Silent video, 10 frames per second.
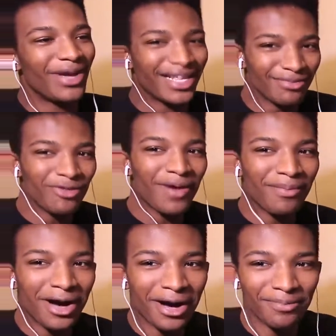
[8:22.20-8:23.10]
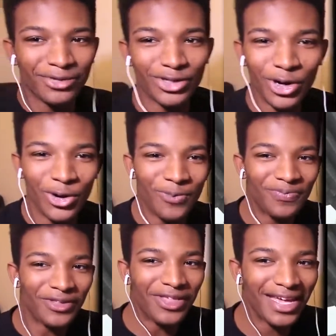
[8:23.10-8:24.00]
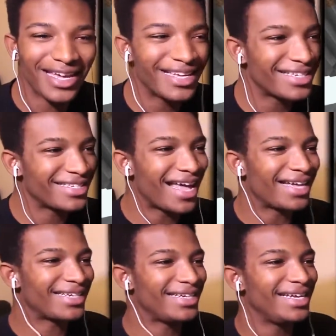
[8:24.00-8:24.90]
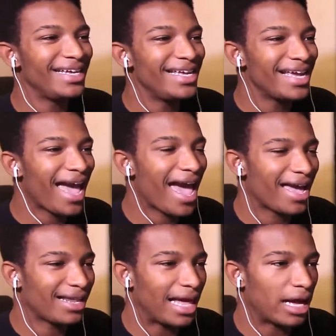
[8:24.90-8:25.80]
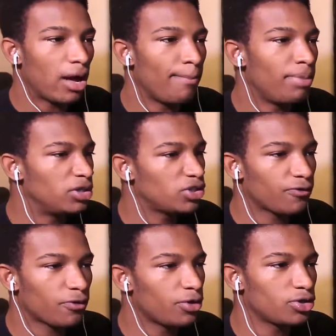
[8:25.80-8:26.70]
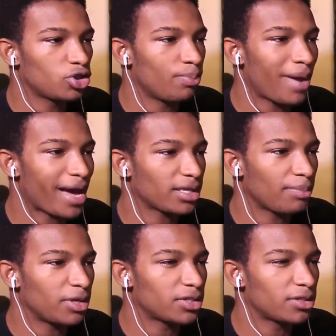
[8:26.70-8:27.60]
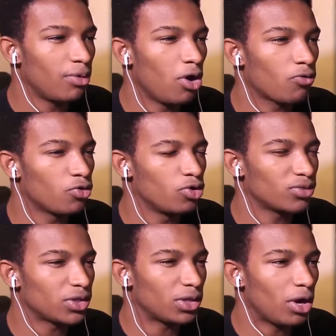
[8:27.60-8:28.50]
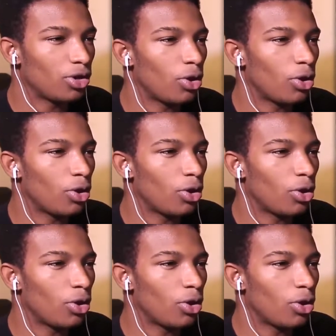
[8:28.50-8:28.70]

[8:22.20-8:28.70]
we had to move my mom so the thing is is that she had like a bunch of furniture packed up in a small room so uh,